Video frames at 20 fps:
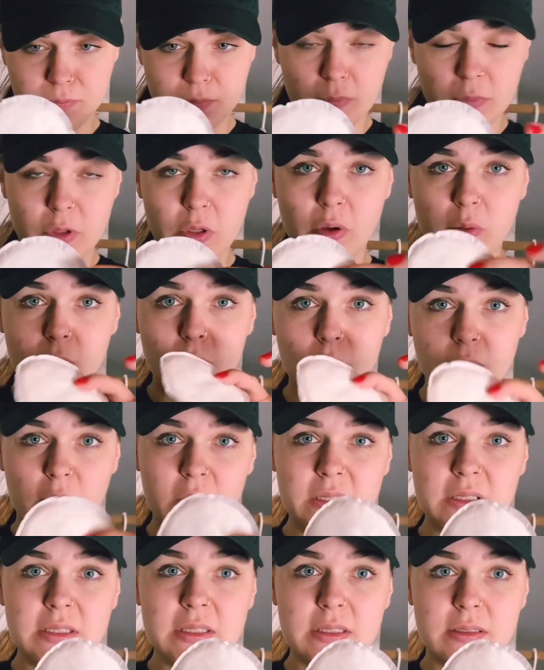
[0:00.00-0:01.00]
normal
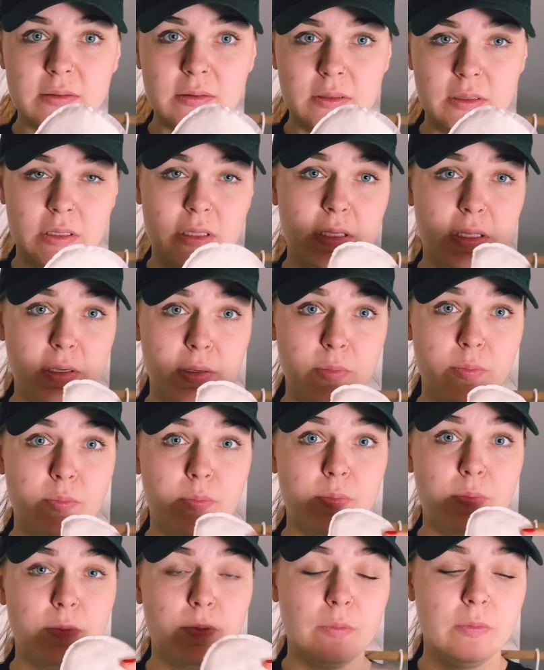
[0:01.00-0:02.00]
ones,
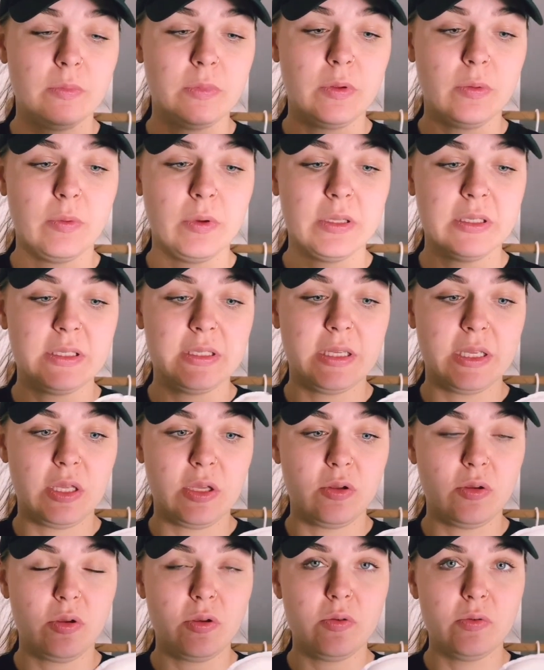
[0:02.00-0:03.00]
the ones that
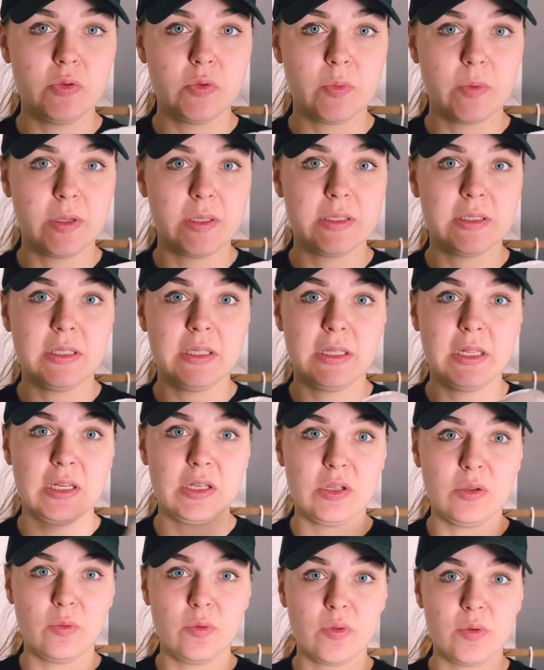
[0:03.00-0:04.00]
you use once and then
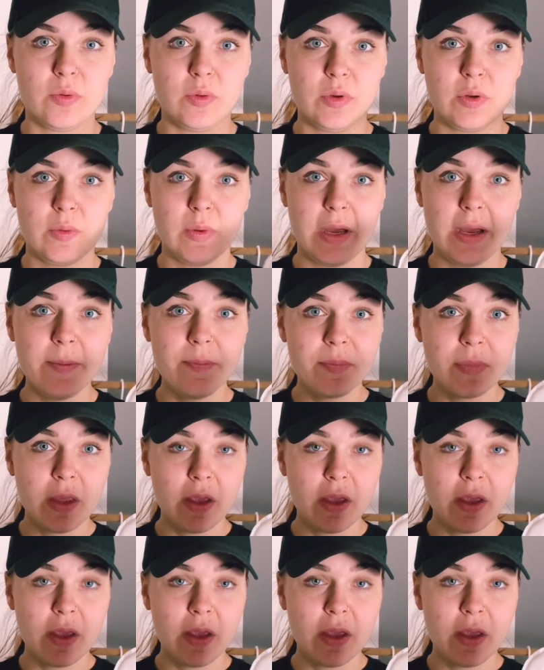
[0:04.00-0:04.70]
you throw it away,